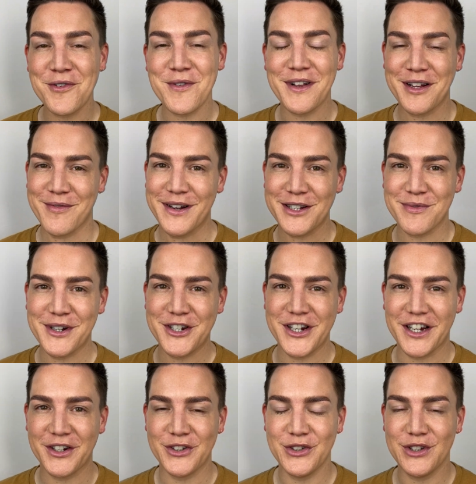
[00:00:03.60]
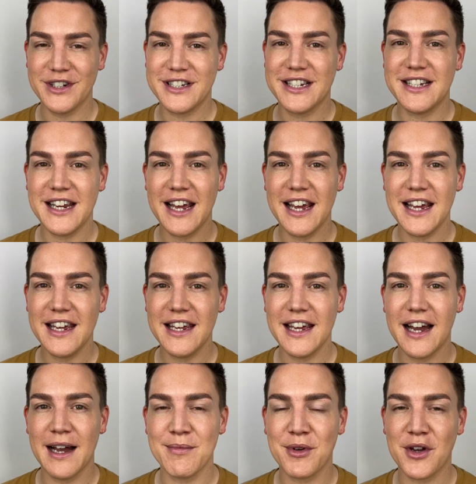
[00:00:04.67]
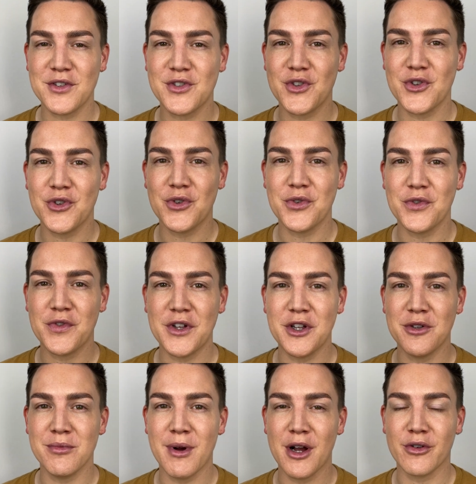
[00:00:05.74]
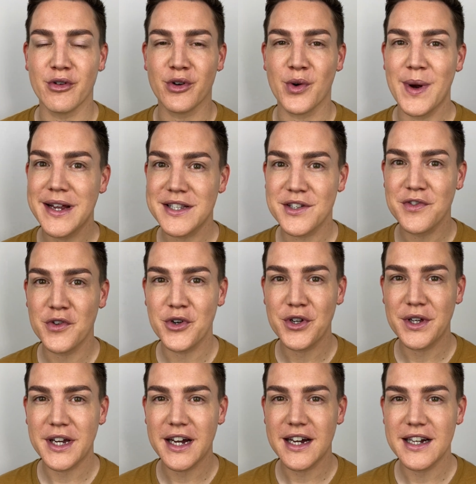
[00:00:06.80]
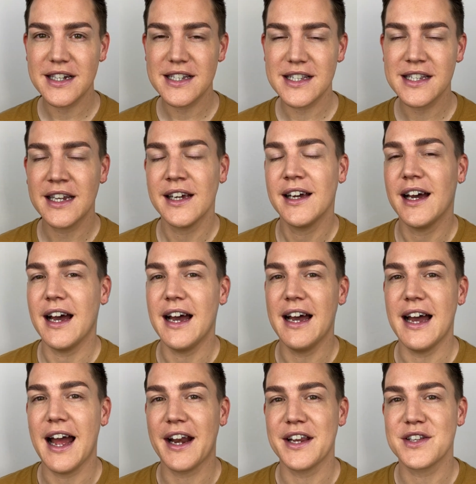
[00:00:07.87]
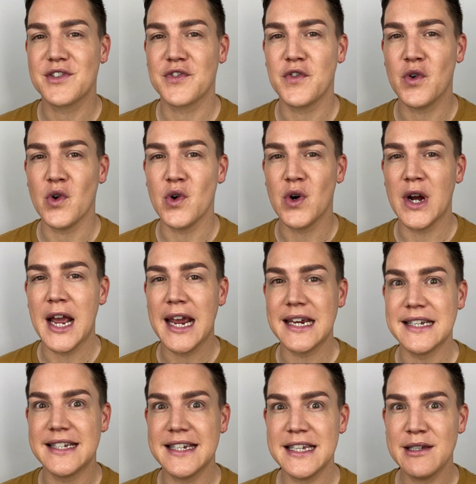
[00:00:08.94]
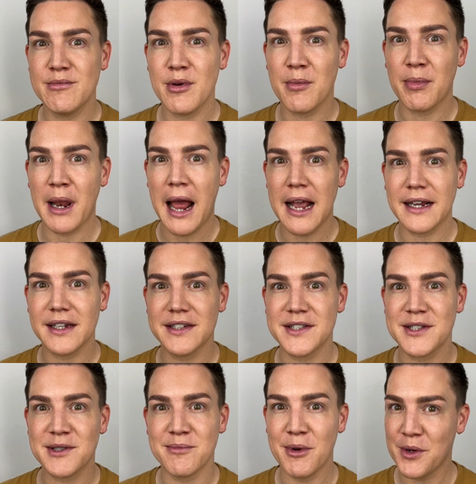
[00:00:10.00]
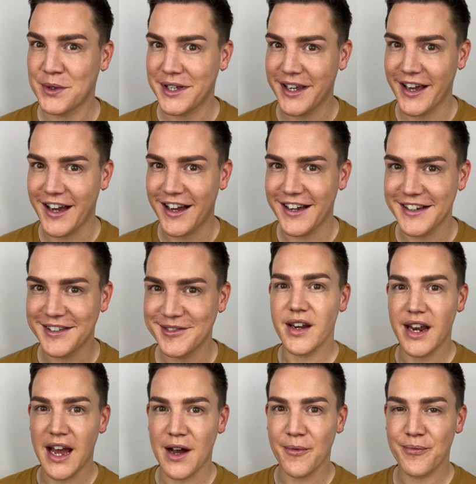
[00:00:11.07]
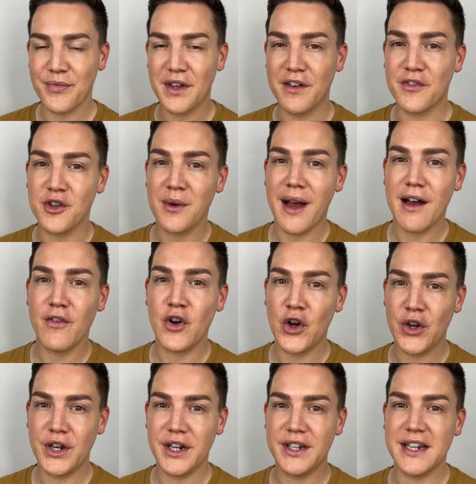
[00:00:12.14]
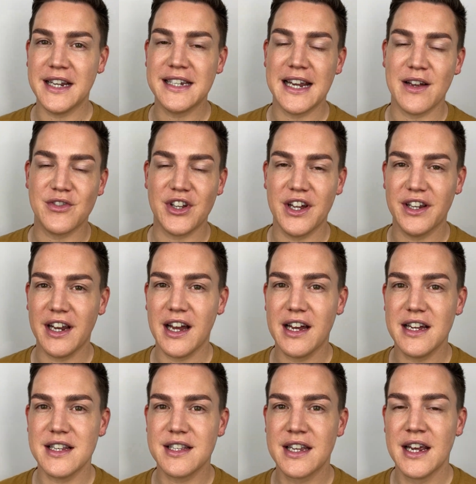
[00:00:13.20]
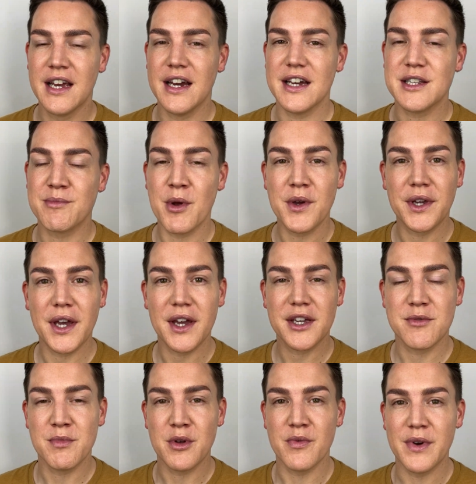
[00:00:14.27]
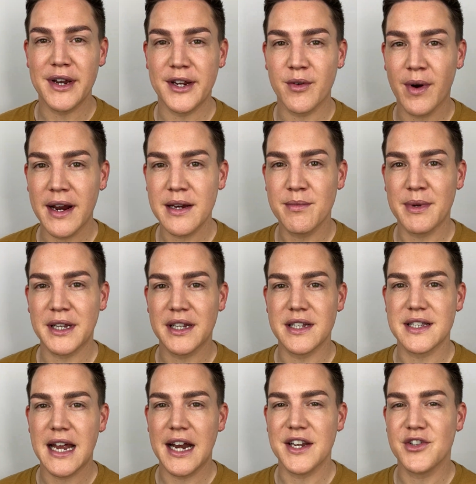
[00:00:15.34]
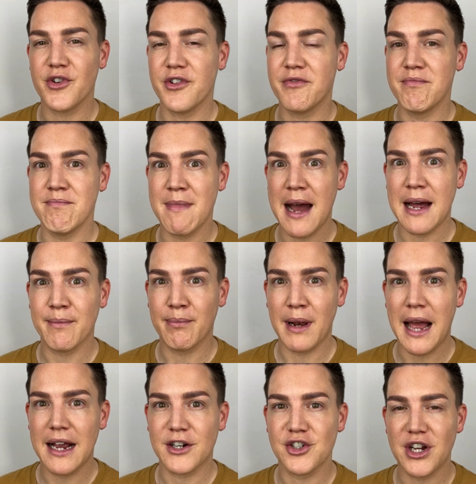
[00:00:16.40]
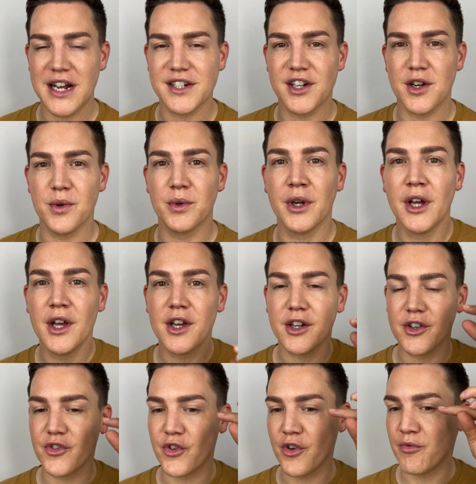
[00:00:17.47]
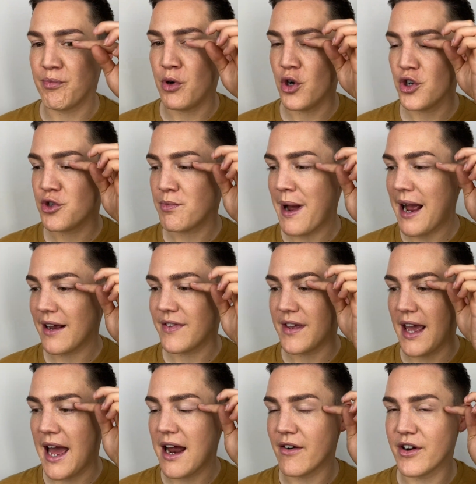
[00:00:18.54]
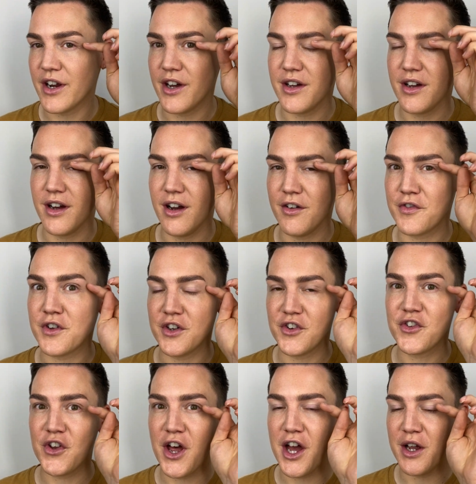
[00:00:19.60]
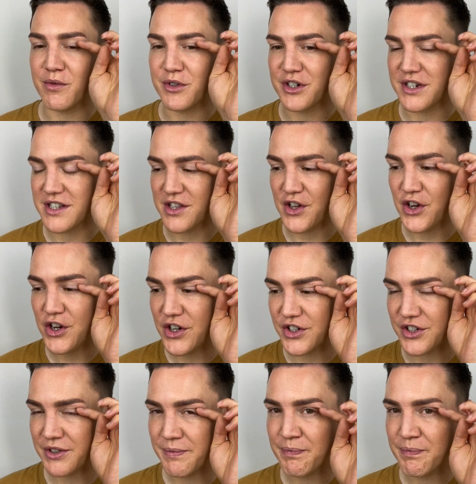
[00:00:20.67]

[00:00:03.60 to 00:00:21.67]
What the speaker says: welcome back to my channel. Today I'm going to film a request for you guys and it's for a deep black smoky eye. Now, if you have hooded and downturned eyes, a smoky eye can be really great because any sort of matte black shadow can sort of push back the area of concern, which is the hood.